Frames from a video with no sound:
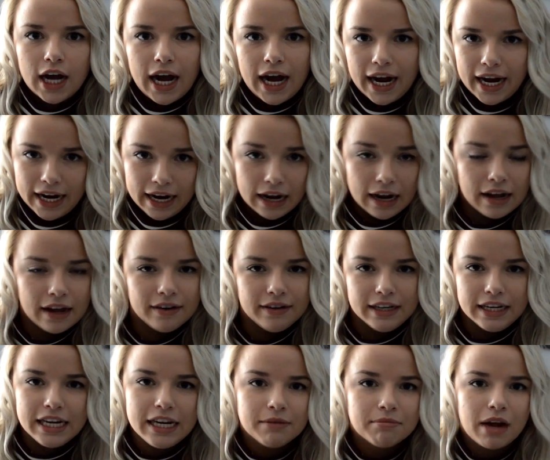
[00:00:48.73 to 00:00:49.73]
I
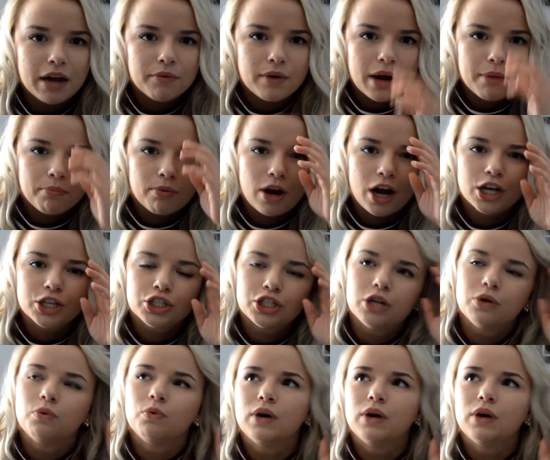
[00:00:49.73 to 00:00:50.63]
need my wet brush.